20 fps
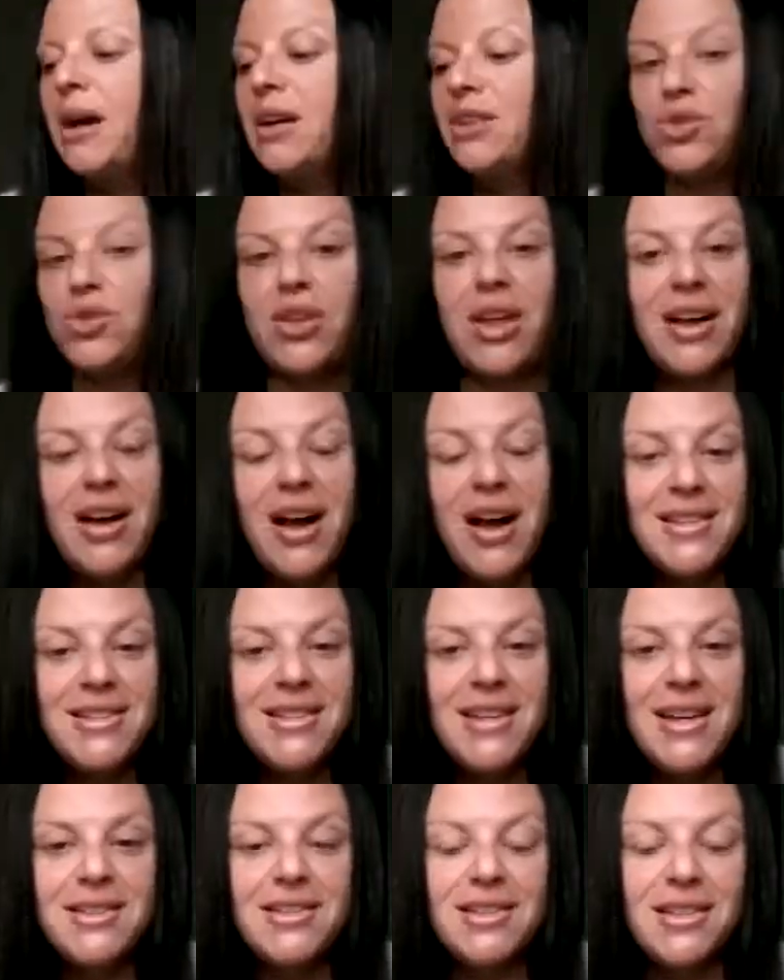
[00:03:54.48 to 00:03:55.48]
So that
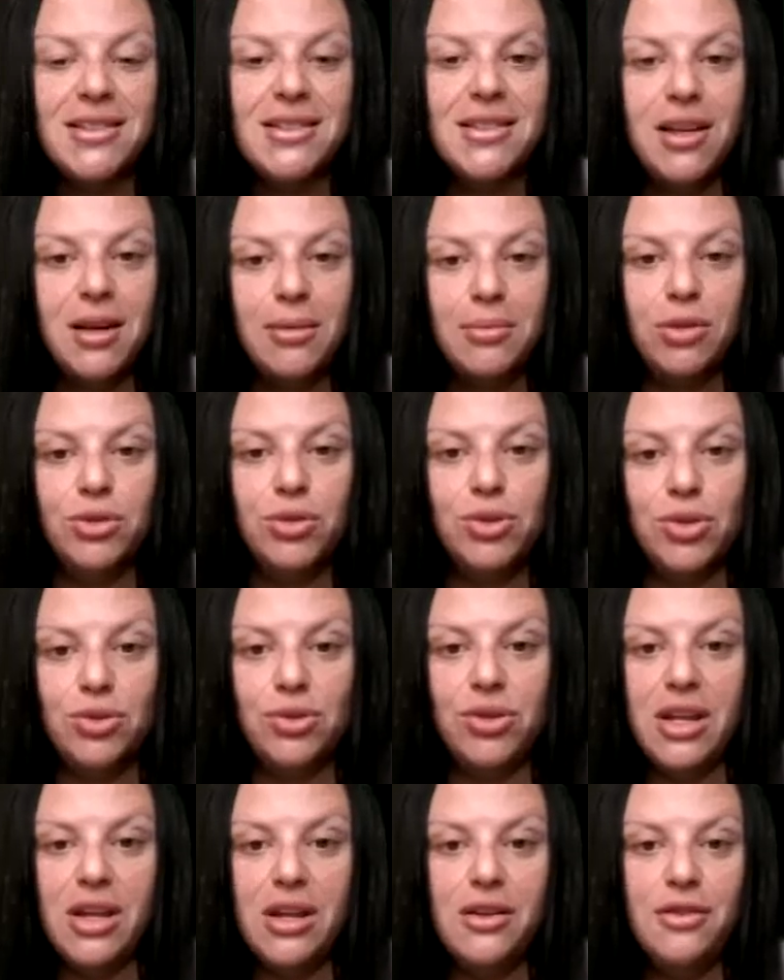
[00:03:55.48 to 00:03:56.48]
content does double
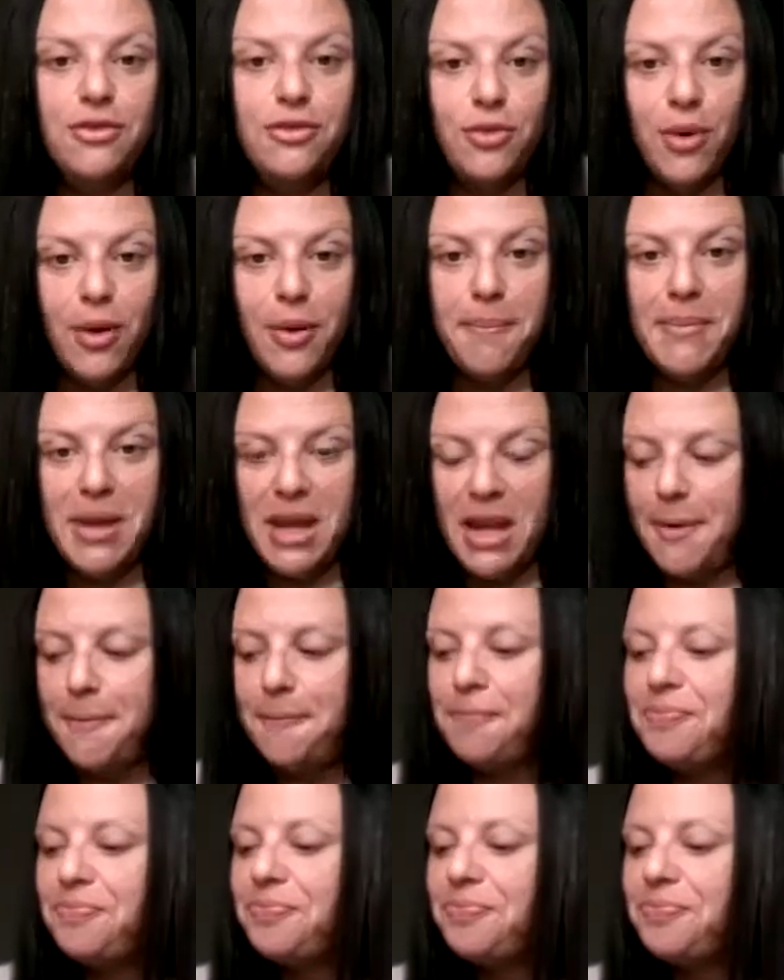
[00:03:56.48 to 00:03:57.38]
duty for me.